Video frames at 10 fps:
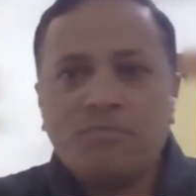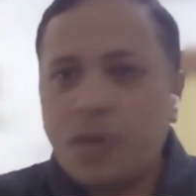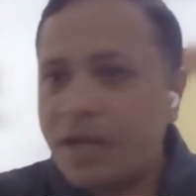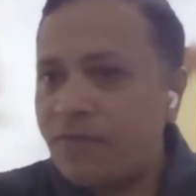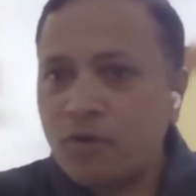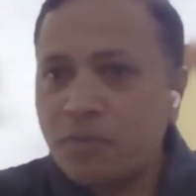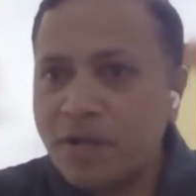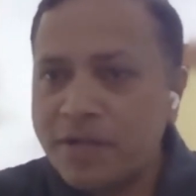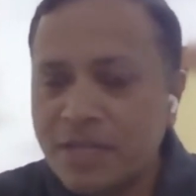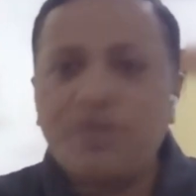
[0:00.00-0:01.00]

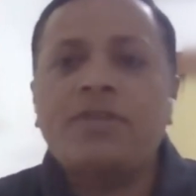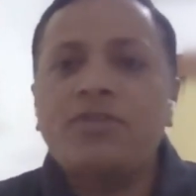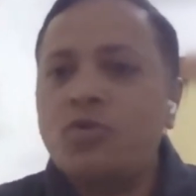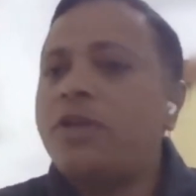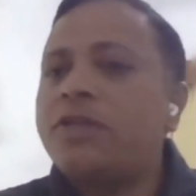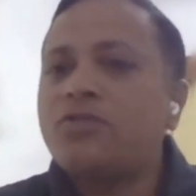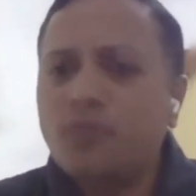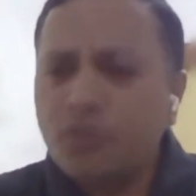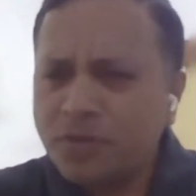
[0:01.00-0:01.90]
24/7, so on and so forth.